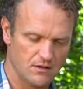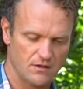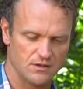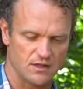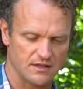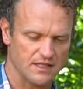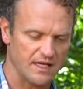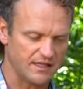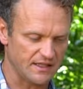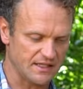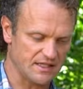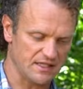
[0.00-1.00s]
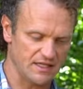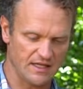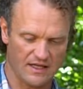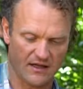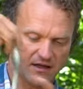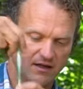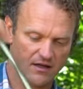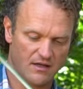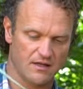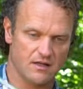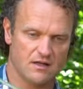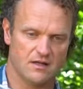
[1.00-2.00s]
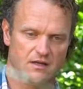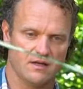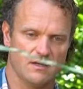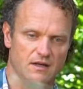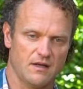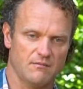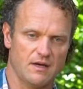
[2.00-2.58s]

So I'll take this sling and